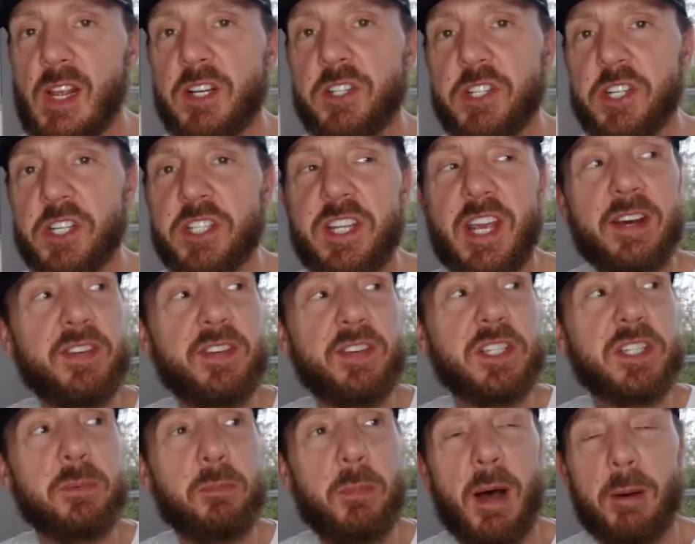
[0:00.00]
just giving
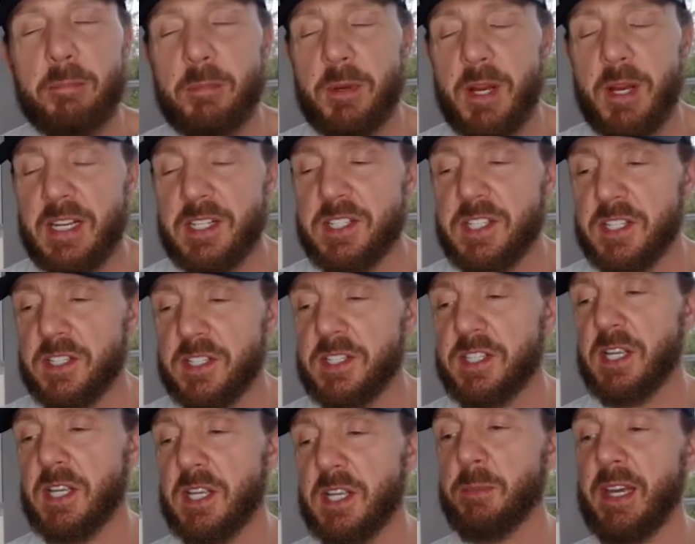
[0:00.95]
some updates on
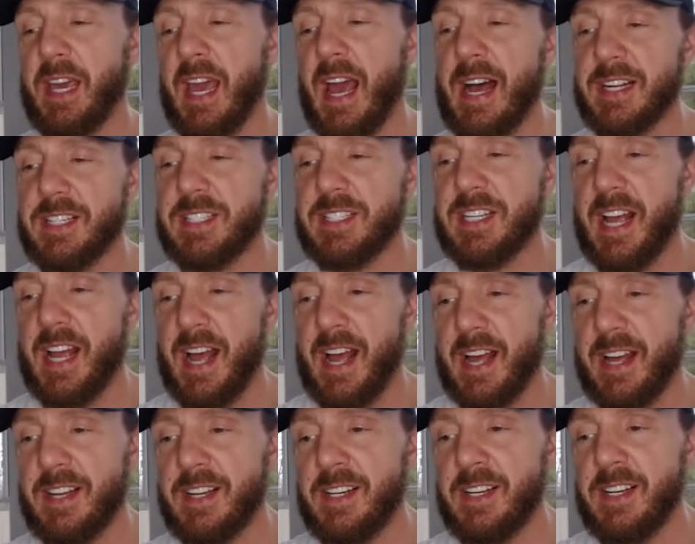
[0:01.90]
some of the content